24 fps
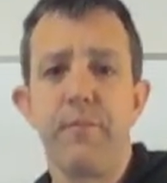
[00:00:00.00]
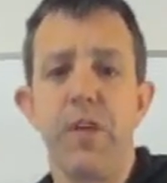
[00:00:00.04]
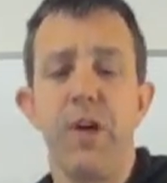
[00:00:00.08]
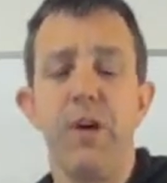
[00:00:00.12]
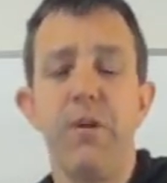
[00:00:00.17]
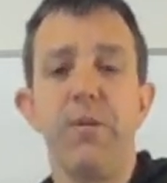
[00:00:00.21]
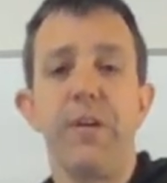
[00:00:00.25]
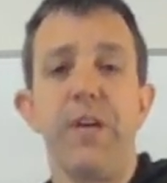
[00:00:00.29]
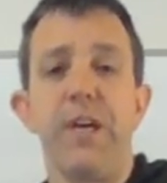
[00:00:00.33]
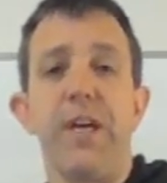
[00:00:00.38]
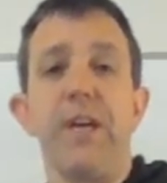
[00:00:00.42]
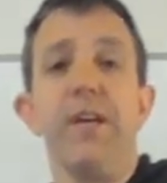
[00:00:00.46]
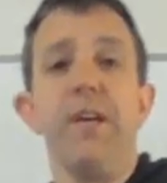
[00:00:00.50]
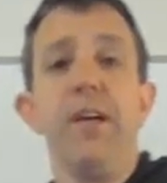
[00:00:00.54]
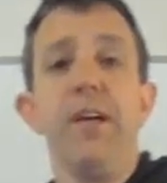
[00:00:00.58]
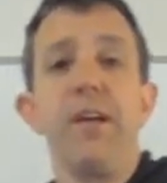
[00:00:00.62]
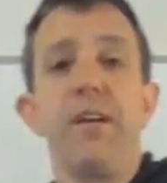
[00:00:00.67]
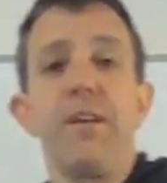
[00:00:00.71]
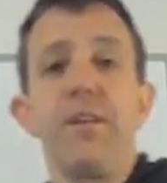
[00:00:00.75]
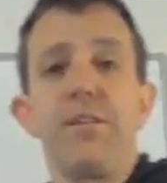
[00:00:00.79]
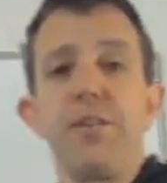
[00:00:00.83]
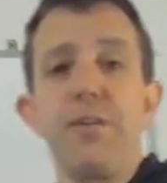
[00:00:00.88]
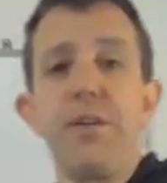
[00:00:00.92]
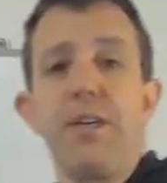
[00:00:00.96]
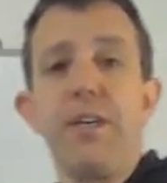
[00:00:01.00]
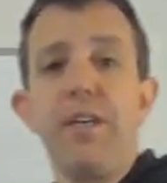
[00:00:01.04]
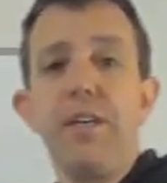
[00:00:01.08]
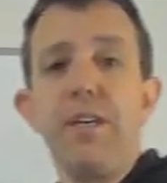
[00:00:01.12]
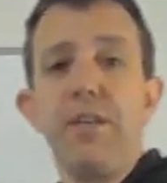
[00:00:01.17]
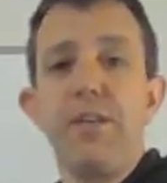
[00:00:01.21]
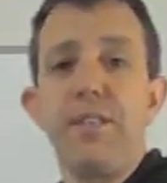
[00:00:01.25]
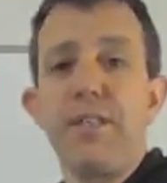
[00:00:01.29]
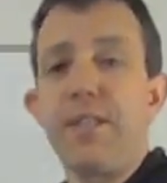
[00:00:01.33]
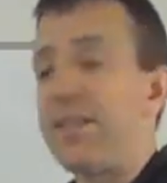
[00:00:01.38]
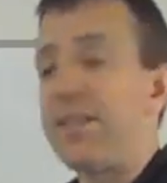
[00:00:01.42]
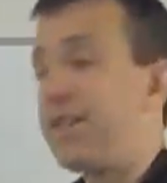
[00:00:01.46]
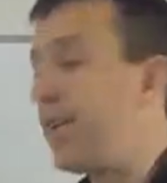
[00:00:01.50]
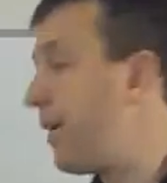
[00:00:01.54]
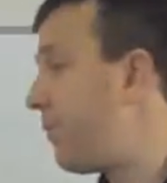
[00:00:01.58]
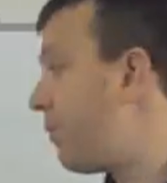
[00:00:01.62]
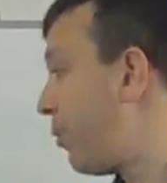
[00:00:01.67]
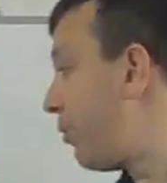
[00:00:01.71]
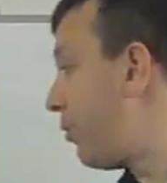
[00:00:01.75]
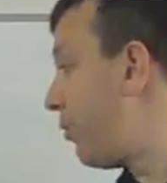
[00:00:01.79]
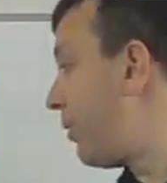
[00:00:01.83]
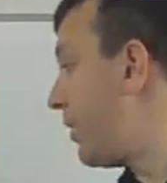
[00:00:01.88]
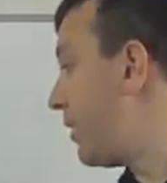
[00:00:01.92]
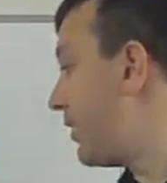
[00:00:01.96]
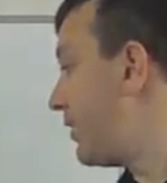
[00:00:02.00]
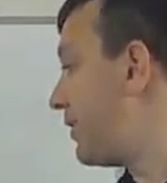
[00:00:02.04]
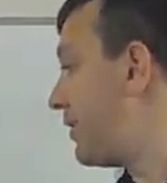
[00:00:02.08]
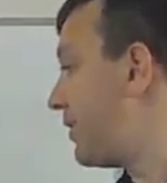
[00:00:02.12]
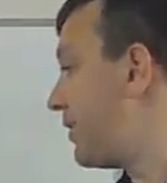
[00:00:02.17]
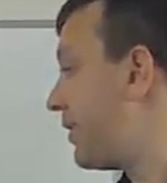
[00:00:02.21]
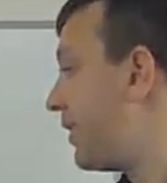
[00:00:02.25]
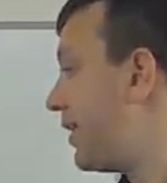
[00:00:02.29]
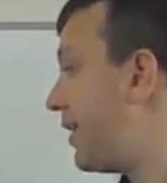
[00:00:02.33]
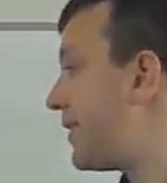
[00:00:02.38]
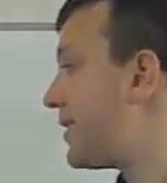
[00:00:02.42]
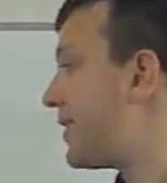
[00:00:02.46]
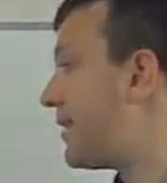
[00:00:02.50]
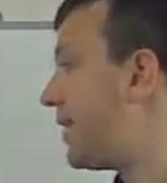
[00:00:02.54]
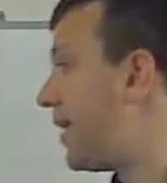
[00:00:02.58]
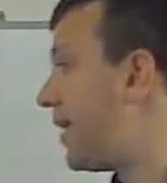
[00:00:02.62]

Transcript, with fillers: Okay, so here is example one. It's